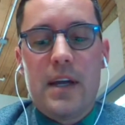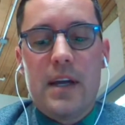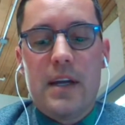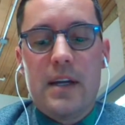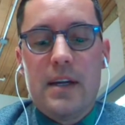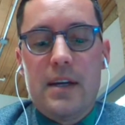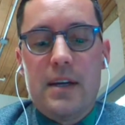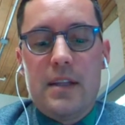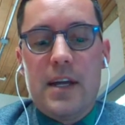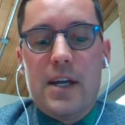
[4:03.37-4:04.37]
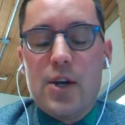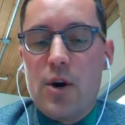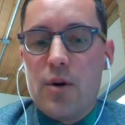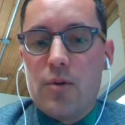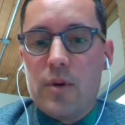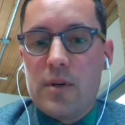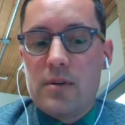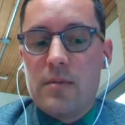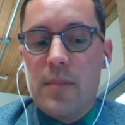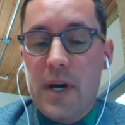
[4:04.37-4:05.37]
they know
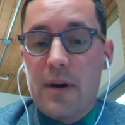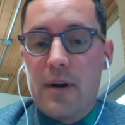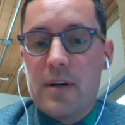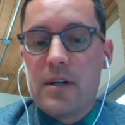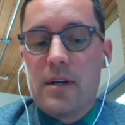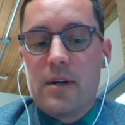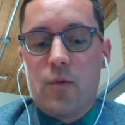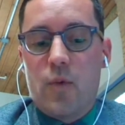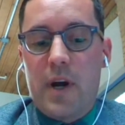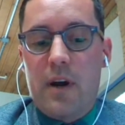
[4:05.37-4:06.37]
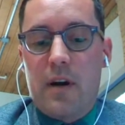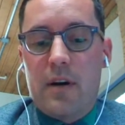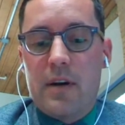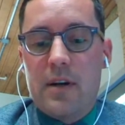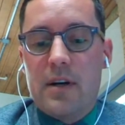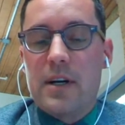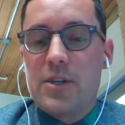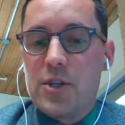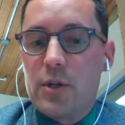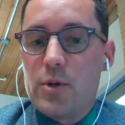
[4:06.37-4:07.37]
better where
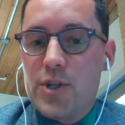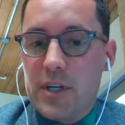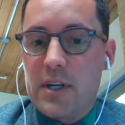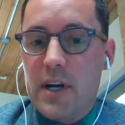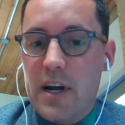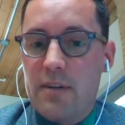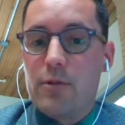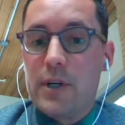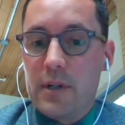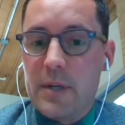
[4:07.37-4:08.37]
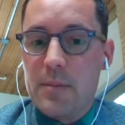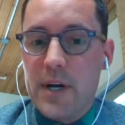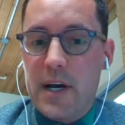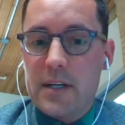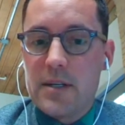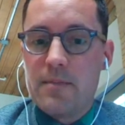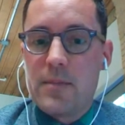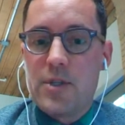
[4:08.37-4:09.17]
a solution could have real impact.